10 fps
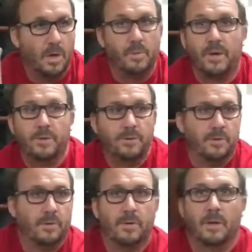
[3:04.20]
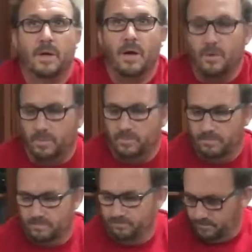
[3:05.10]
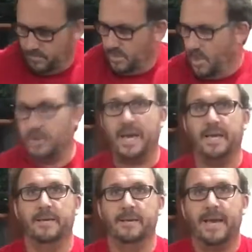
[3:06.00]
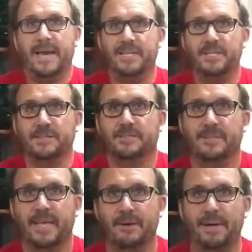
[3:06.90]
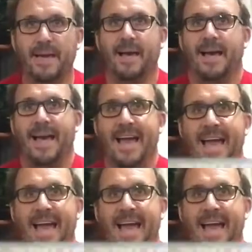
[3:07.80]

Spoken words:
Oh, we're on. Oh, okay. Action. Here we are.